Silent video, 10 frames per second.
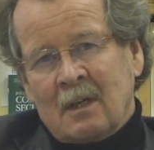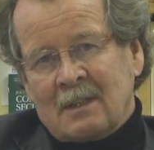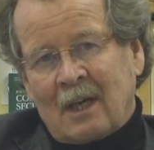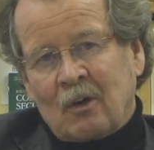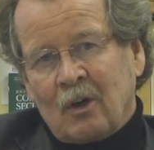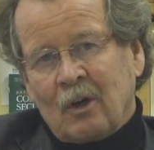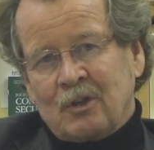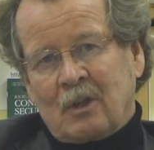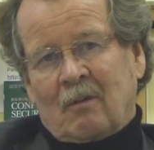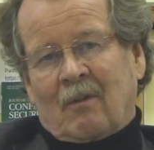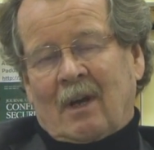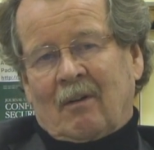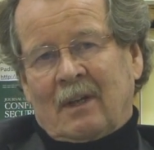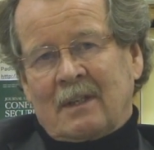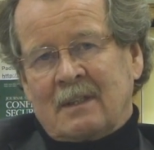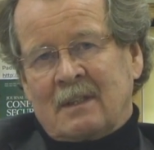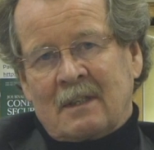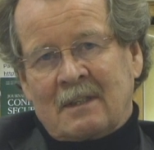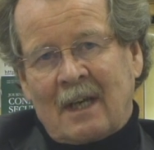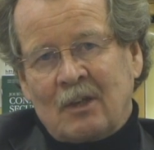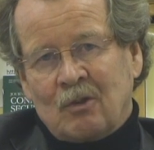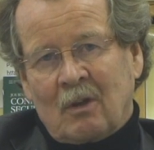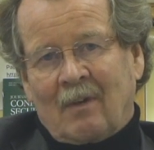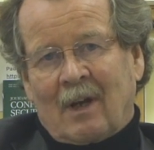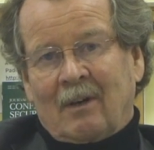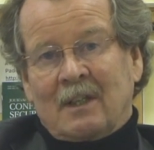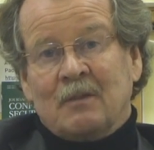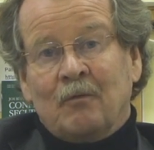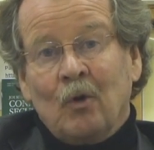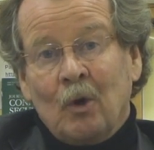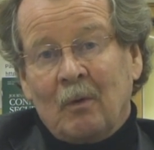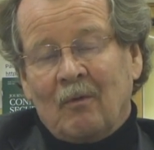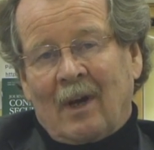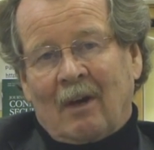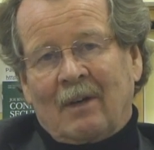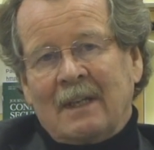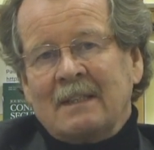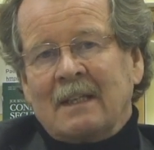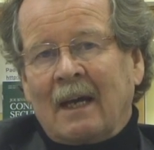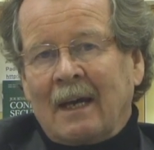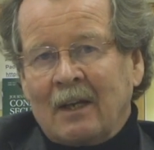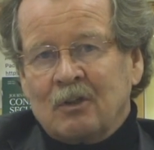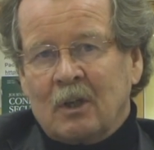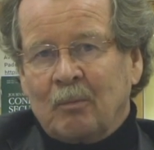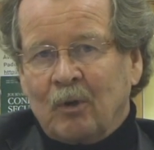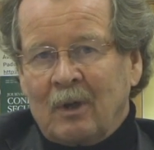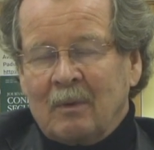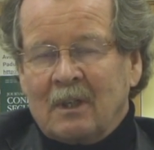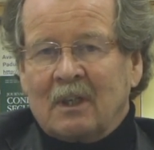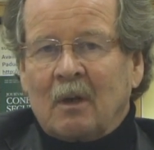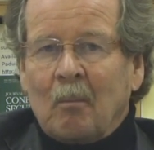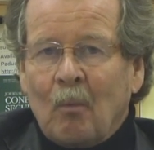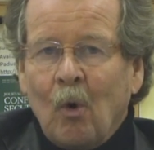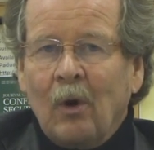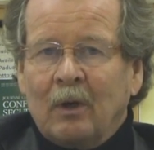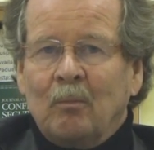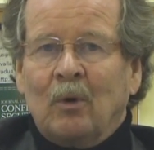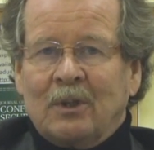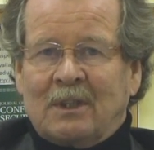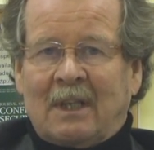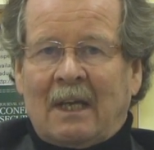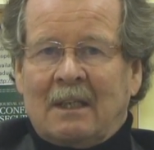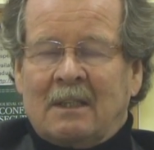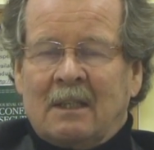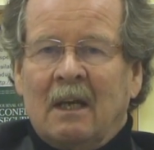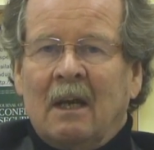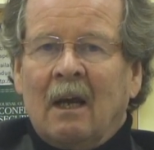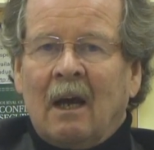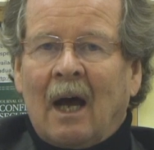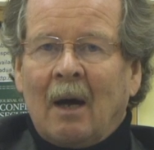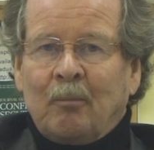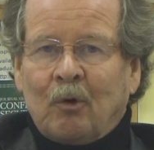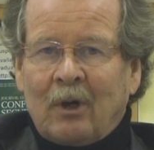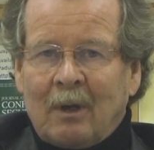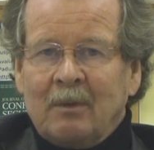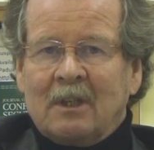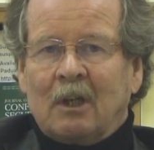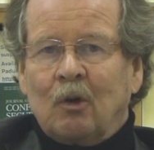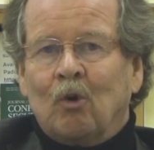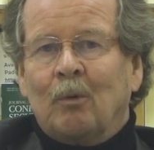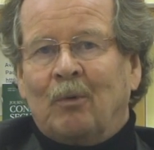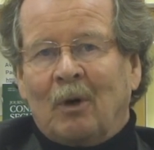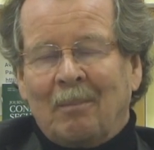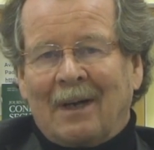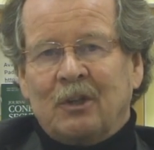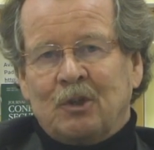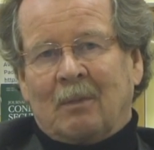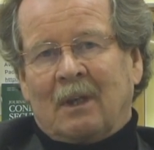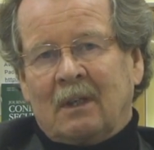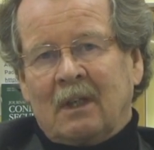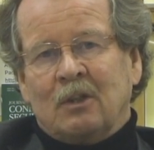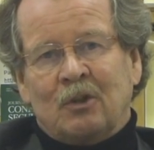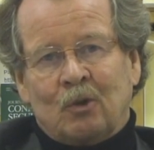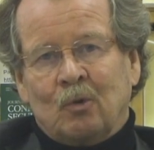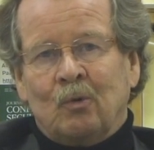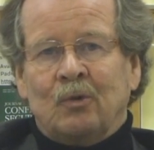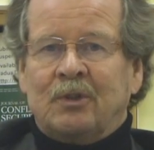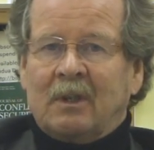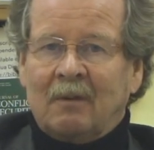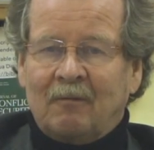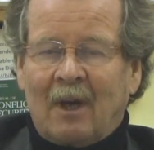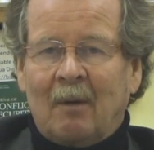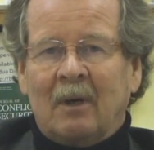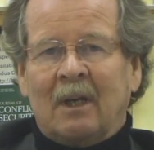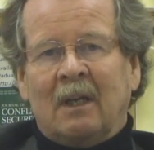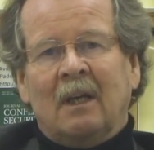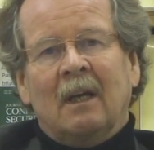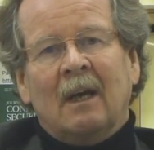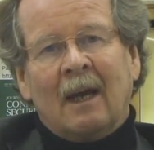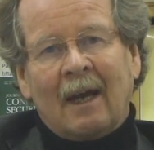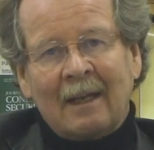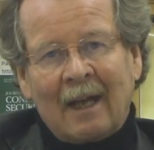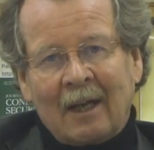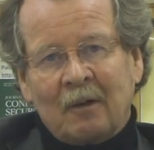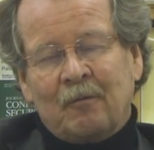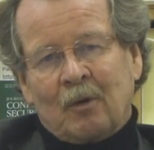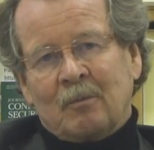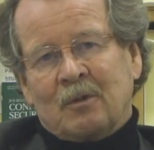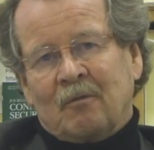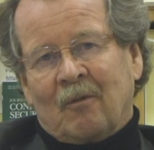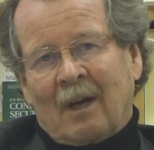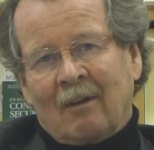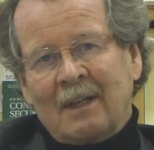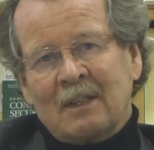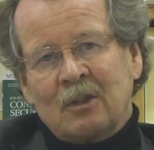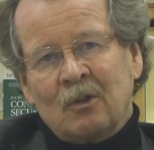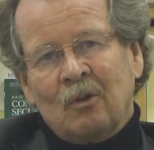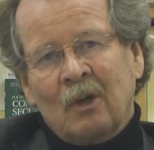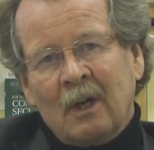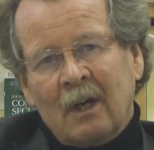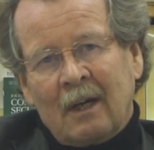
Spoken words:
psychological violence, sexual violence, verbal violence, are actually prohibited, and more states are prohibiting corporal punishment in schools, in the family, and other forms of violence. So